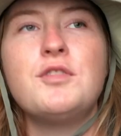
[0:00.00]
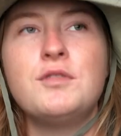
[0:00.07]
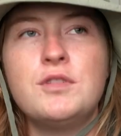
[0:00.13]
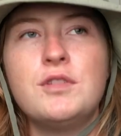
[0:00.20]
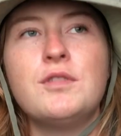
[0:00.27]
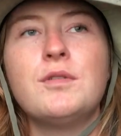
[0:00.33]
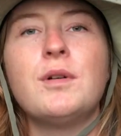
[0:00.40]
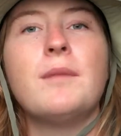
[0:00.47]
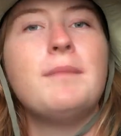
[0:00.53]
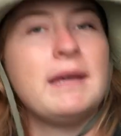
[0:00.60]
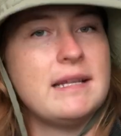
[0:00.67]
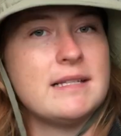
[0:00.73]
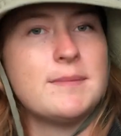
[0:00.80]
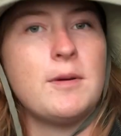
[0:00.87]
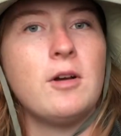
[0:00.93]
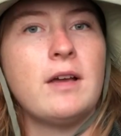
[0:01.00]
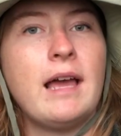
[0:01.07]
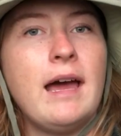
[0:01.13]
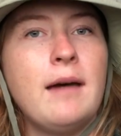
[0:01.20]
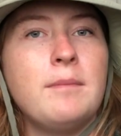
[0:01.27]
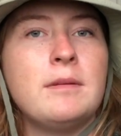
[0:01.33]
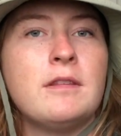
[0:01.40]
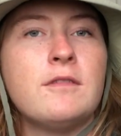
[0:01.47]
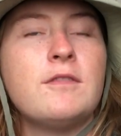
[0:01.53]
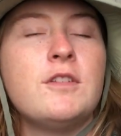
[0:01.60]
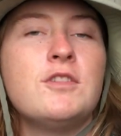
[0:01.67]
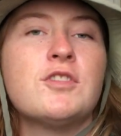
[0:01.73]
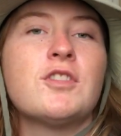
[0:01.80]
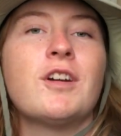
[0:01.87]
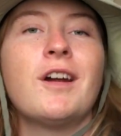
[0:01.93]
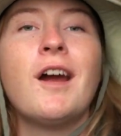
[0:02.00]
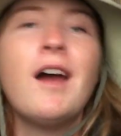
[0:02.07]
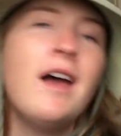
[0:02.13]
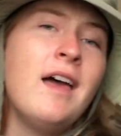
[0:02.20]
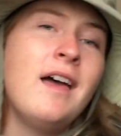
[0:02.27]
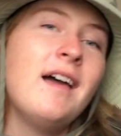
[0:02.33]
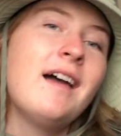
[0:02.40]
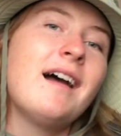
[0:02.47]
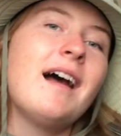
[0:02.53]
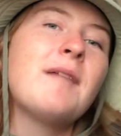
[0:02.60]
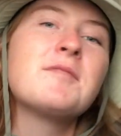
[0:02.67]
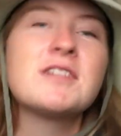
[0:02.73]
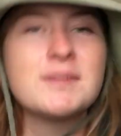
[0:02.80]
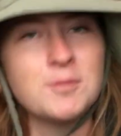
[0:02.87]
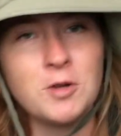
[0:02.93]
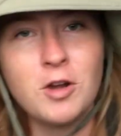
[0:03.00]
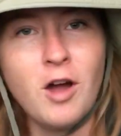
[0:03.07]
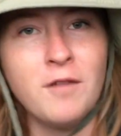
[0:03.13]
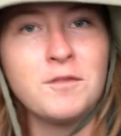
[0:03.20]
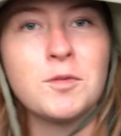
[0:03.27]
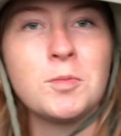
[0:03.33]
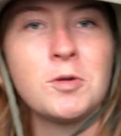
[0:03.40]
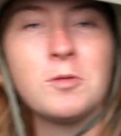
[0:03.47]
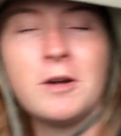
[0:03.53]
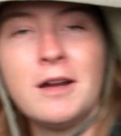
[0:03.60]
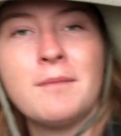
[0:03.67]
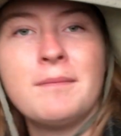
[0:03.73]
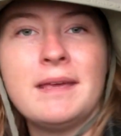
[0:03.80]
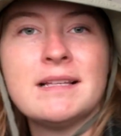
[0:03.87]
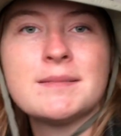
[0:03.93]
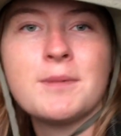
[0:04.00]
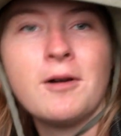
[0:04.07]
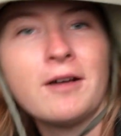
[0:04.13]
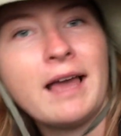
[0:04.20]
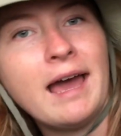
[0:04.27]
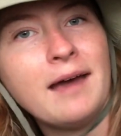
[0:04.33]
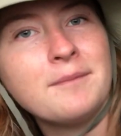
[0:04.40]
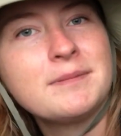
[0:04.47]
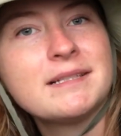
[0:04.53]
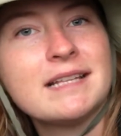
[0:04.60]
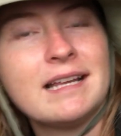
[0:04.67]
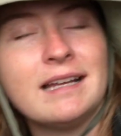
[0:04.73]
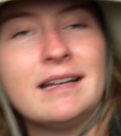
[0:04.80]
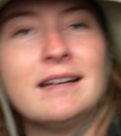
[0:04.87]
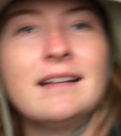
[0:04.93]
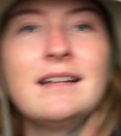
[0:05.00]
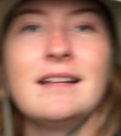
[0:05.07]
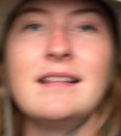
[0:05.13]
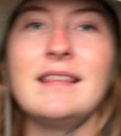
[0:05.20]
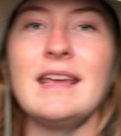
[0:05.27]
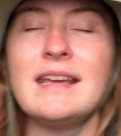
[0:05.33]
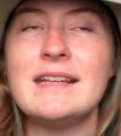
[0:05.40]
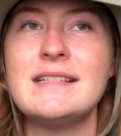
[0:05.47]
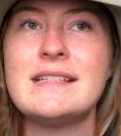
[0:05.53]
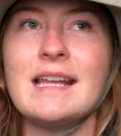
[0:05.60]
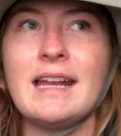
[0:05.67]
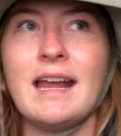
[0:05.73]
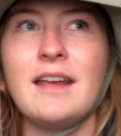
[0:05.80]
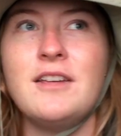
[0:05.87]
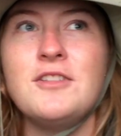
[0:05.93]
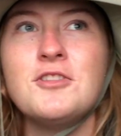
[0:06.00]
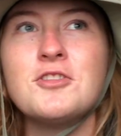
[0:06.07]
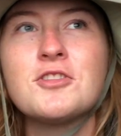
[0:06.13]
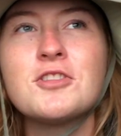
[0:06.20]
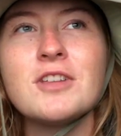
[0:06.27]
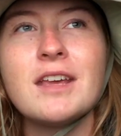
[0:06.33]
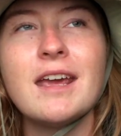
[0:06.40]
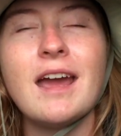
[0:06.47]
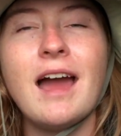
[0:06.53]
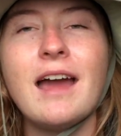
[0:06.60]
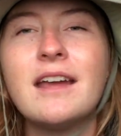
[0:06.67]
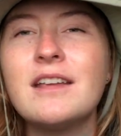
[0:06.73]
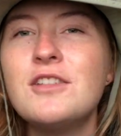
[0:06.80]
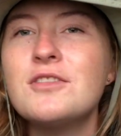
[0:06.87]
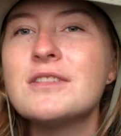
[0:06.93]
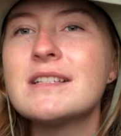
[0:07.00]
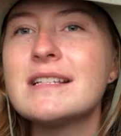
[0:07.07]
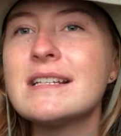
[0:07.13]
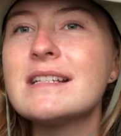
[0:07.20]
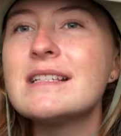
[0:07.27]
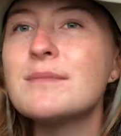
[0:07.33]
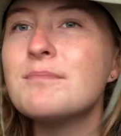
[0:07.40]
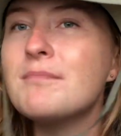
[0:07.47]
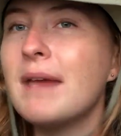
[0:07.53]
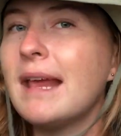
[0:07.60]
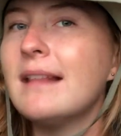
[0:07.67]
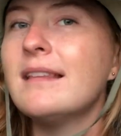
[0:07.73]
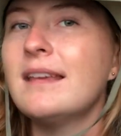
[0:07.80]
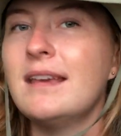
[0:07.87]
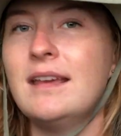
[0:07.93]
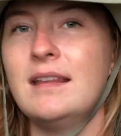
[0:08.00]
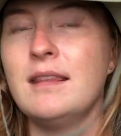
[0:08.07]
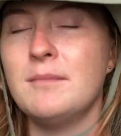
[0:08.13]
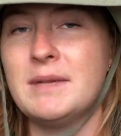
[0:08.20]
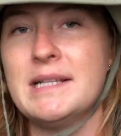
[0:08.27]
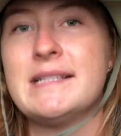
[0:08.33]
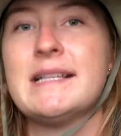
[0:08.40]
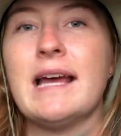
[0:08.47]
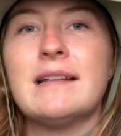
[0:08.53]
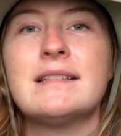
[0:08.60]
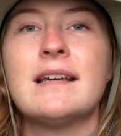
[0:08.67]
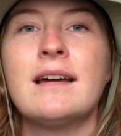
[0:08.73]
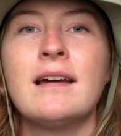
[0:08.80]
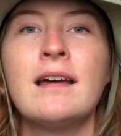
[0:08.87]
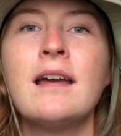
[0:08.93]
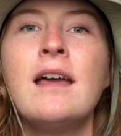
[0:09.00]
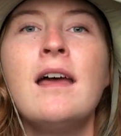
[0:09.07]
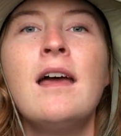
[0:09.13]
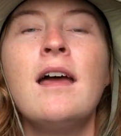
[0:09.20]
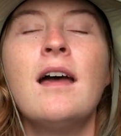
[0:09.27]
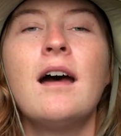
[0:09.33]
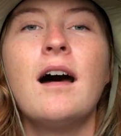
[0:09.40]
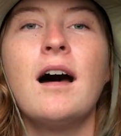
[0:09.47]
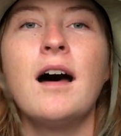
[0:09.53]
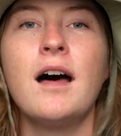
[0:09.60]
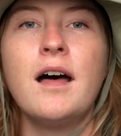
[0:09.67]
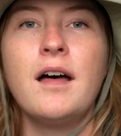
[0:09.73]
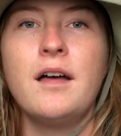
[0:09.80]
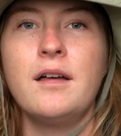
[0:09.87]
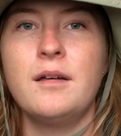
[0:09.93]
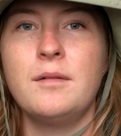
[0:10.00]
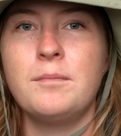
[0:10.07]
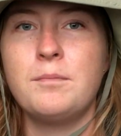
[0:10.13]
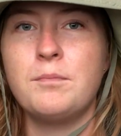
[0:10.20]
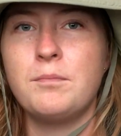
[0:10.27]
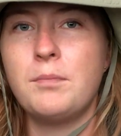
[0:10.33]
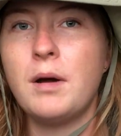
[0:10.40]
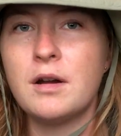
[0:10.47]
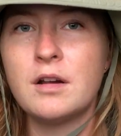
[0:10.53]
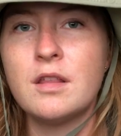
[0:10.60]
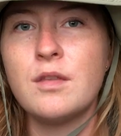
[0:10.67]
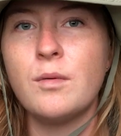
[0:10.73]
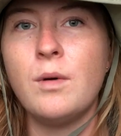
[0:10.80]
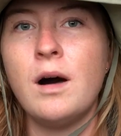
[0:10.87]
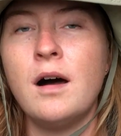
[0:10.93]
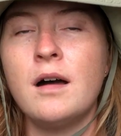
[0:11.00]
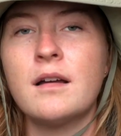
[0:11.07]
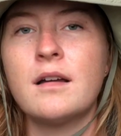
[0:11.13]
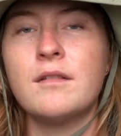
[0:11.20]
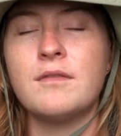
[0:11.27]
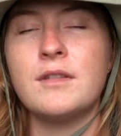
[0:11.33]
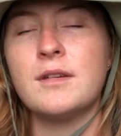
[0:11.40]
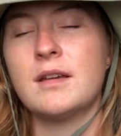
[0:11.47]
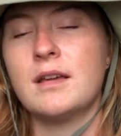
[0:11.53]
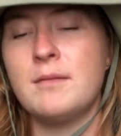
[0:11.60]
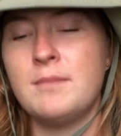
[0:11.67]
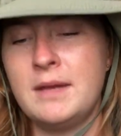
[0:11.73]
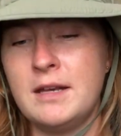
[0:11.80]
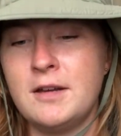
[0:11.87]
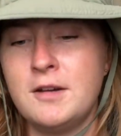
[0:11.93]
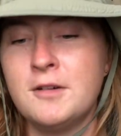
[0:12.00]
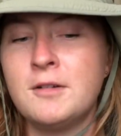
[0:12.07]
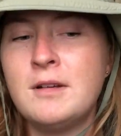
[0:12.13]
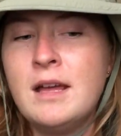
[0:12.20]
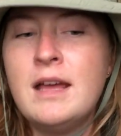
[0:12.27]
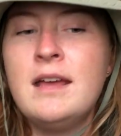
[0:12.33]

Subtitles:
do a baseball cap in the future. I'm just more comfortable wearing baseball caps than this, and I use this mainly in the Meseta part of the walk of the Camino,